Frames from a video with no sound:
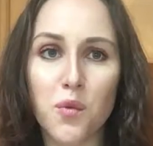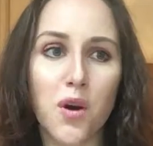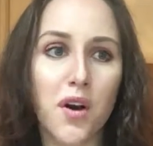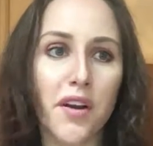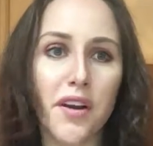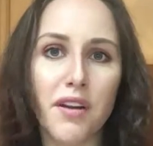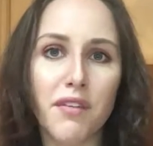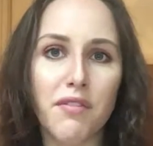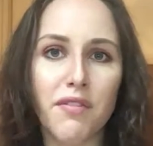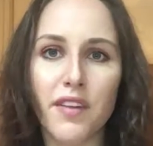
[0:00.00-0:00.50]

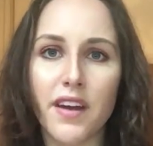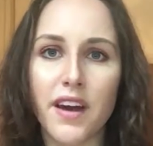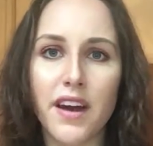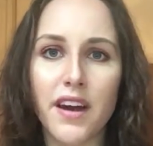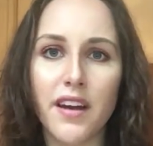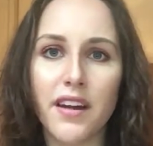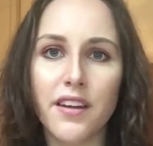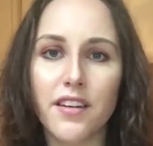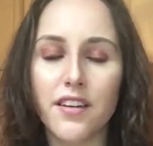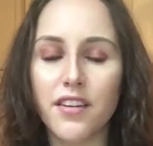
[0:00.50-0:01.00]
one, if
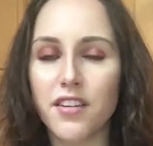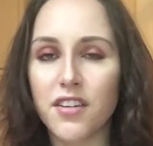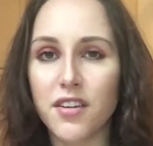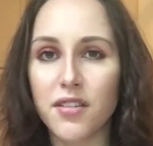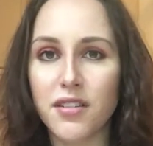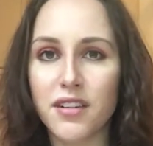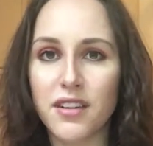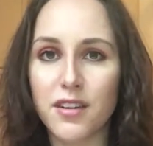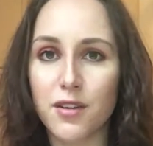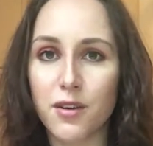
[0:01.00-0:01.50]
that, and you
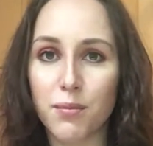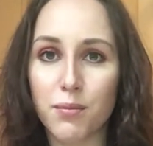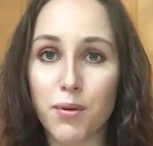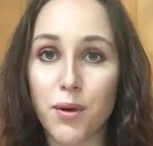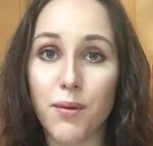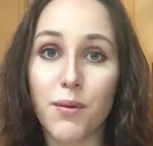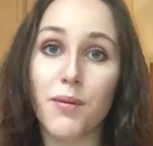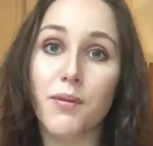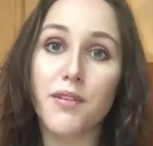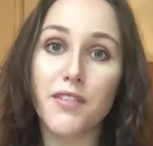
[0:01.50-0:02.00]
know, it's not a
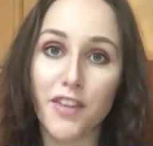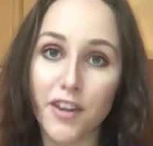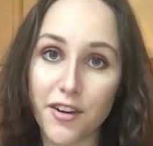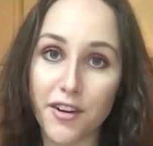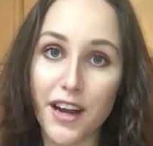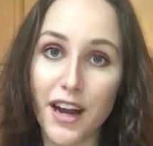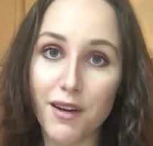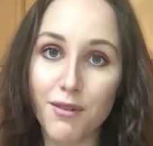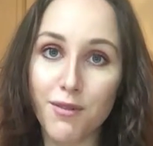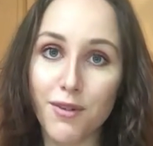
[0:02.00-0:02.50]
problem if I
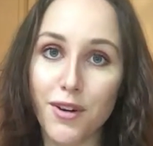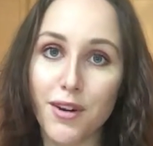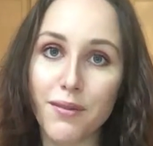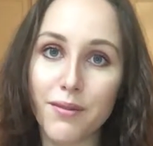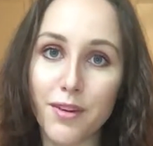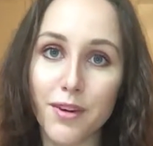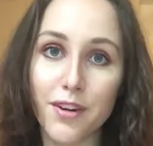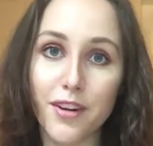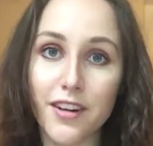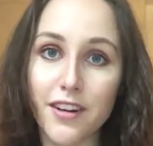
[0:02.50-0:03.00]
don't have one.
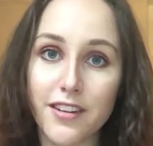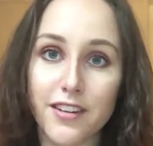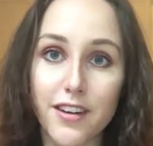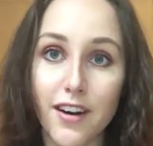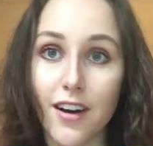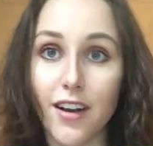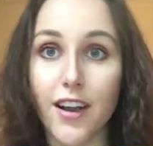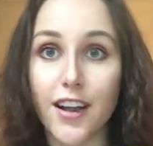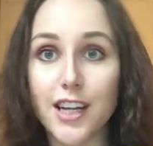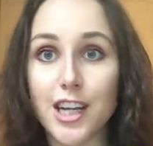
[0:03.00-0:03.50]
I'm not going to
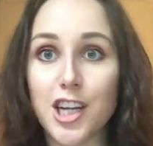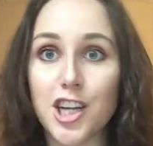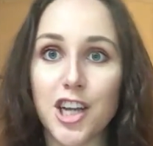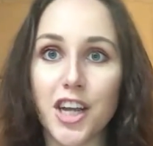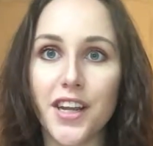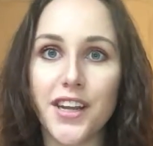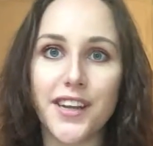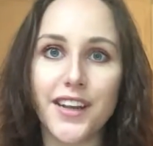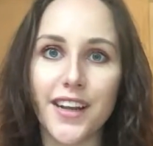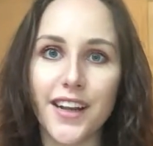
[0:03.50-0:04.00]
start like
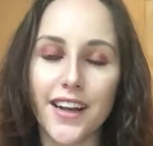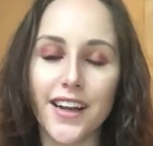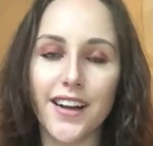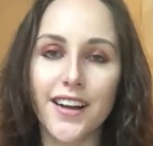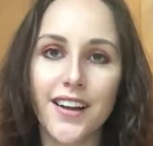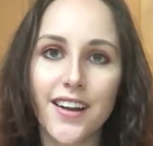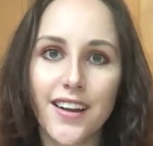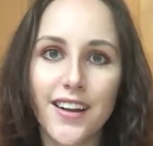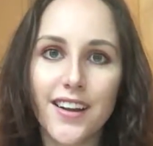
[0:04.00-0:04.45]
shaking.